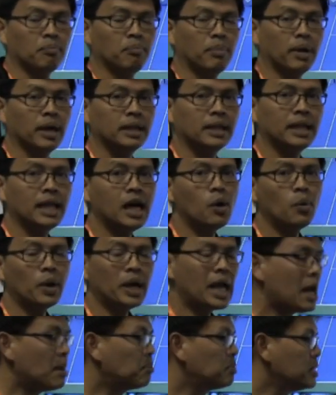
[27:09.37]
But now what
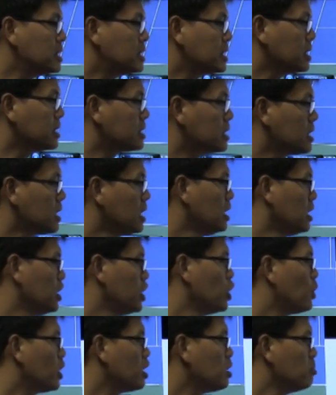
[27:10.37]
happens is
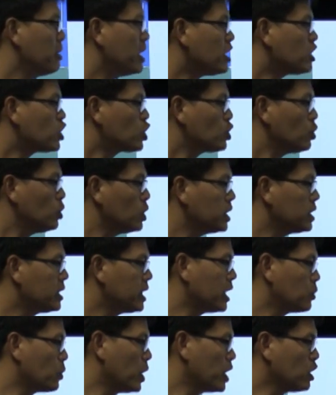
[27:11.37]
you want to make sure
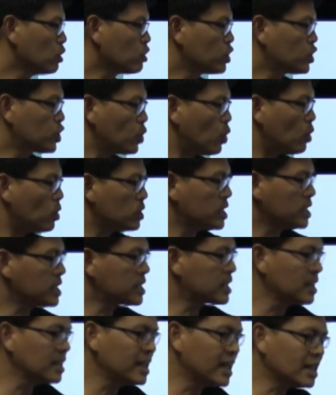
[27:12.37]
that when your source is
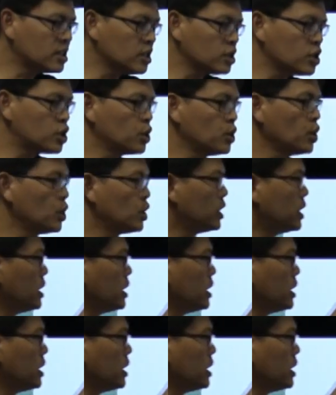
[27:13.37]
connected to